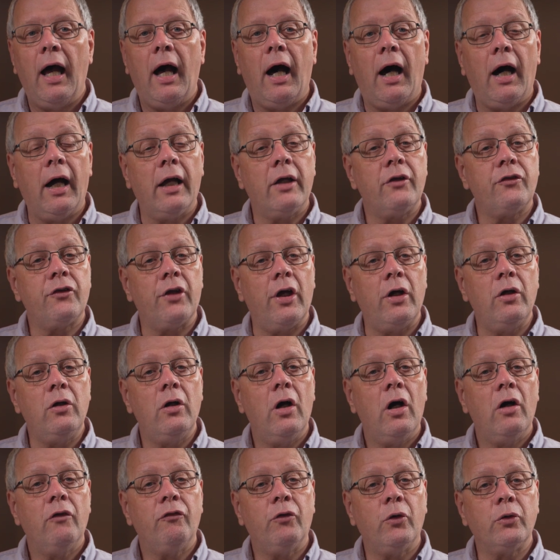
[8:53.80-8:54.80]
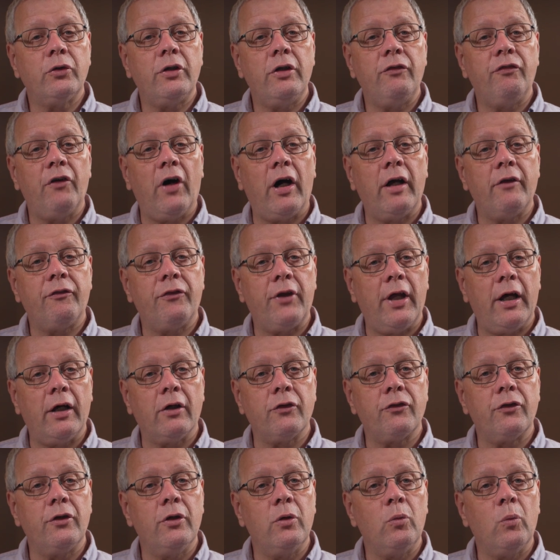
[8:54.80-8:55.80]
ISO
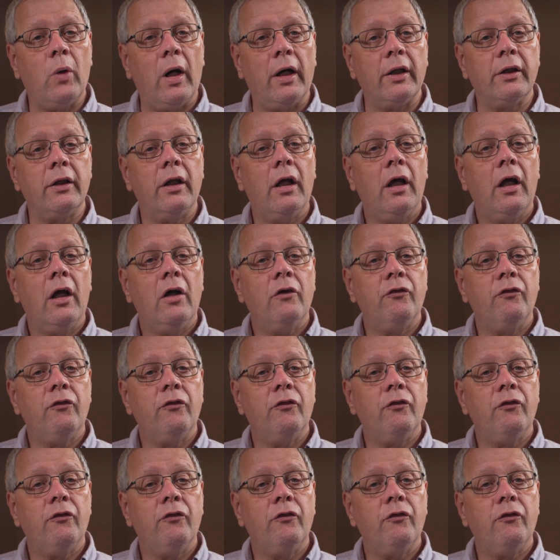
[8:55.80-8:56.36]
45001